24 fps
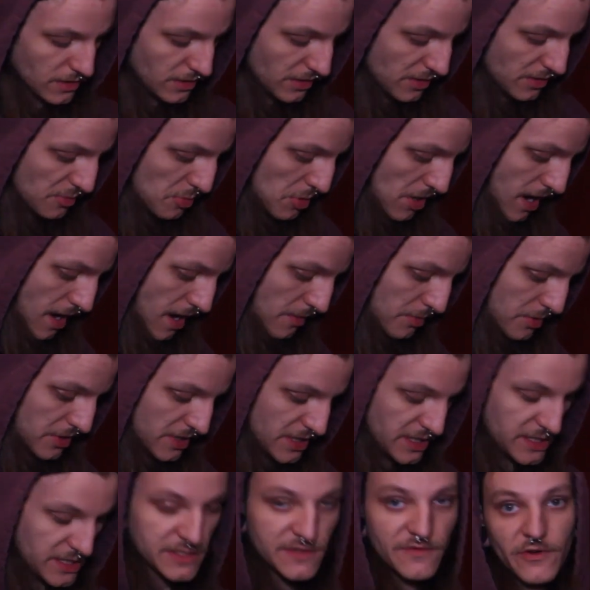all the
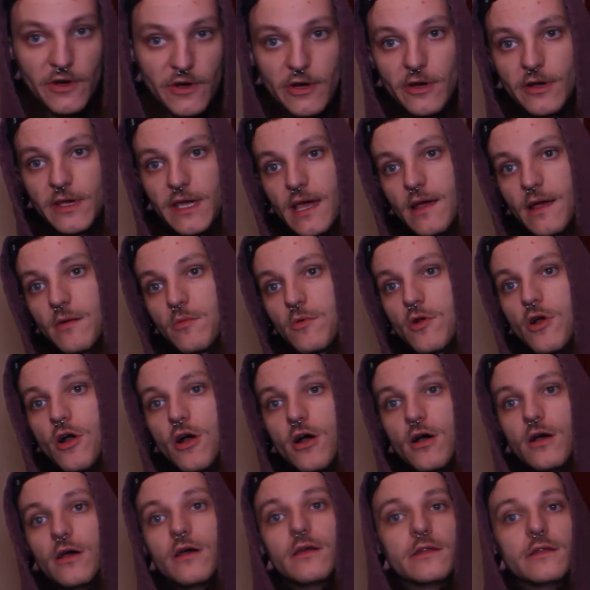properties for your camera
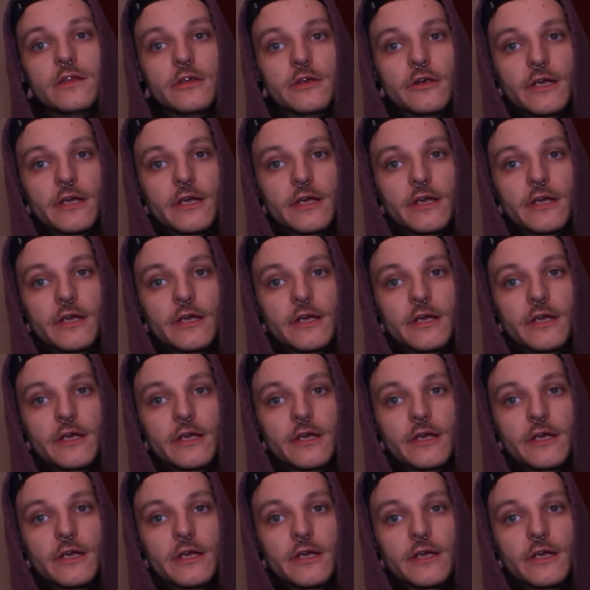on